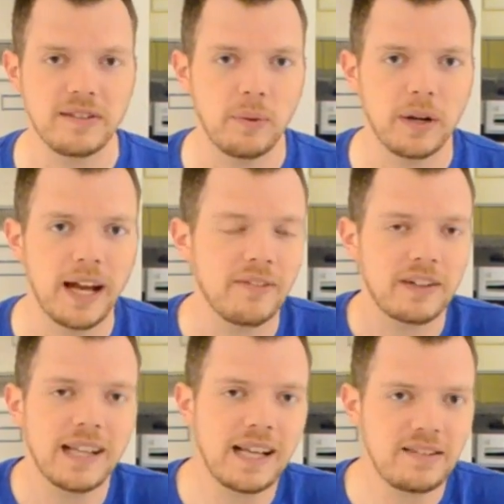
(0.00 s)
I want to have a
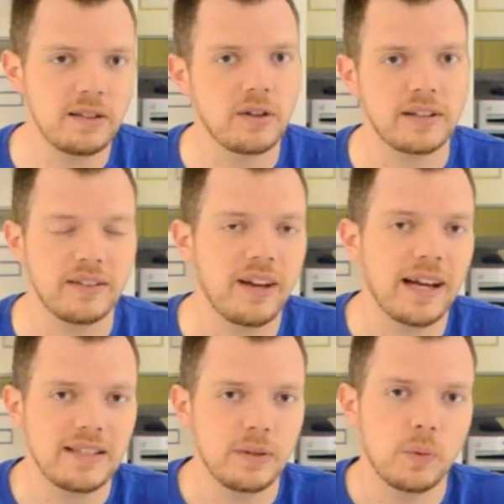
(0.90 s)
classy look that
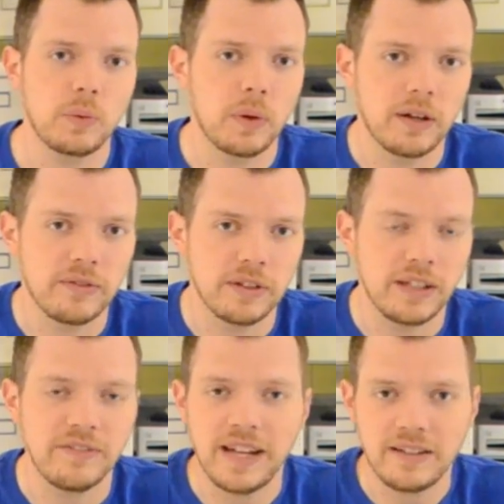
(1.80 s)
ties in with whatever the
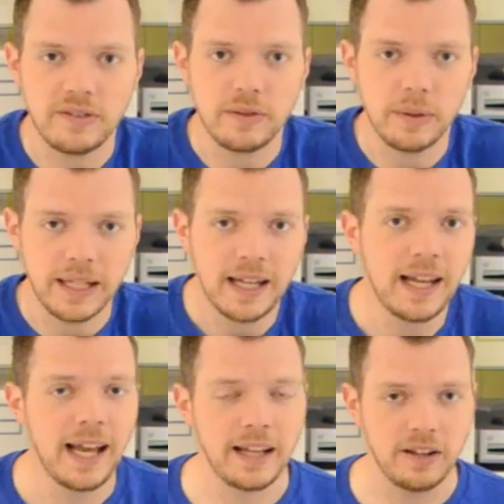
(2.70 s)
event is doing.
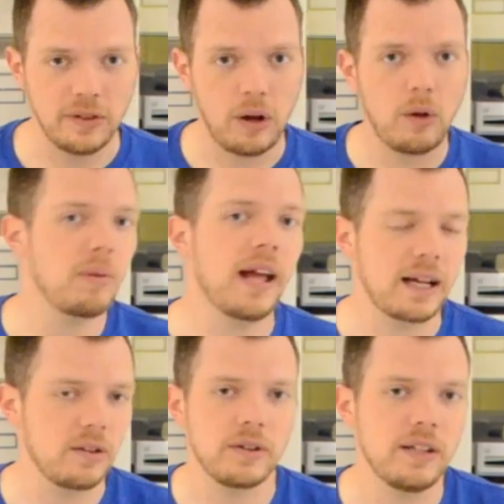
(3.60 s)
And this all
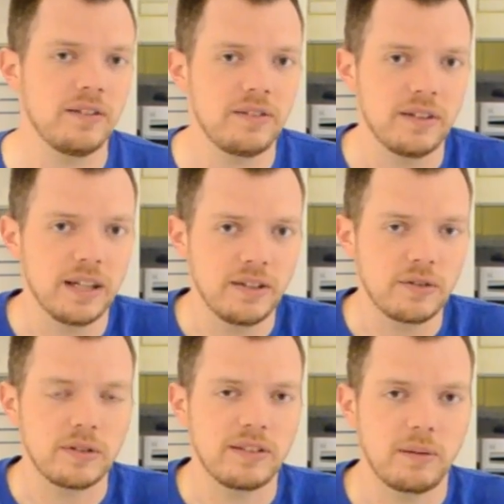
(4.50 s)
black look is
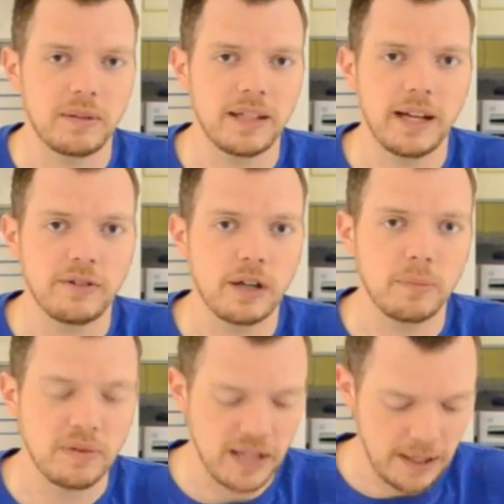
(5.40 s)
certainly something that I try to
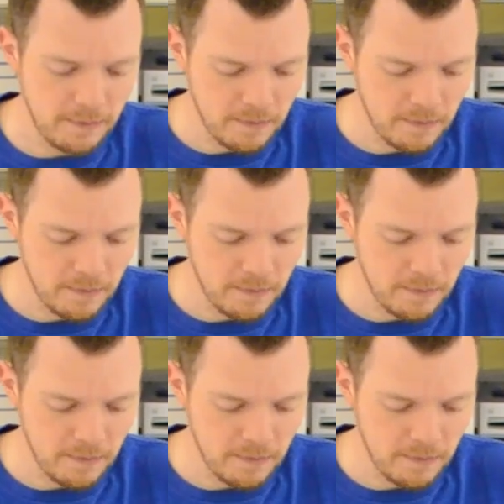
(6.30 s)
present.